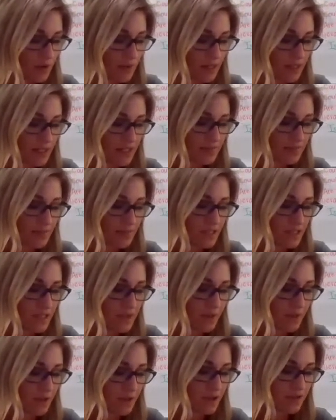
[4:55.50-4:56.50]
to make something
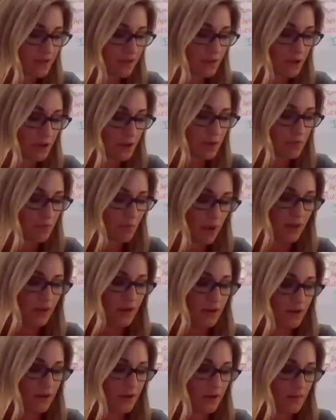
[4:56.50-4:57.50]
special for your
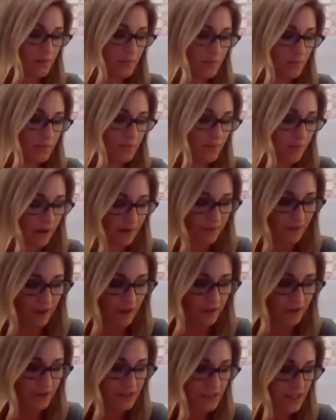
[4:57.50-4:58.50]
mother, my
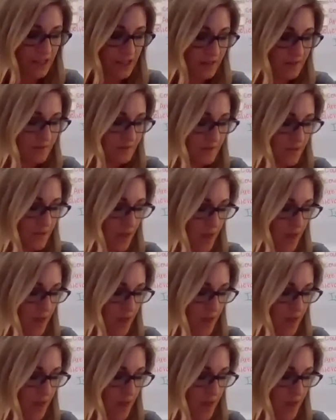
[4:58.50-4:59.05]
father said.